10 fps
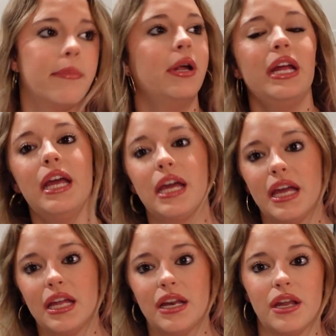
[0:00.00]
putting it
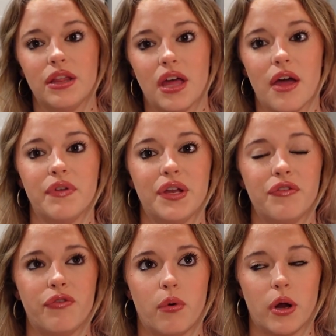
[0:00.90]
in the oven
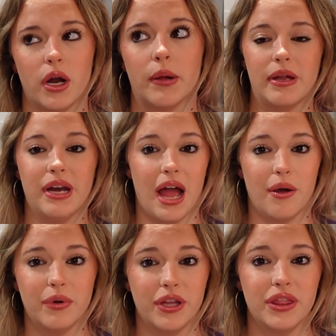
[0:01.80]
for about 1
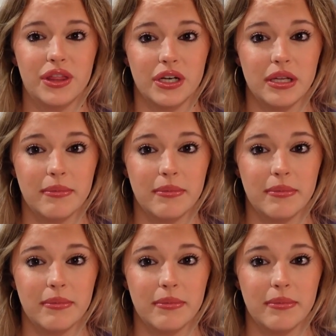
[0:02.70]
hour and 30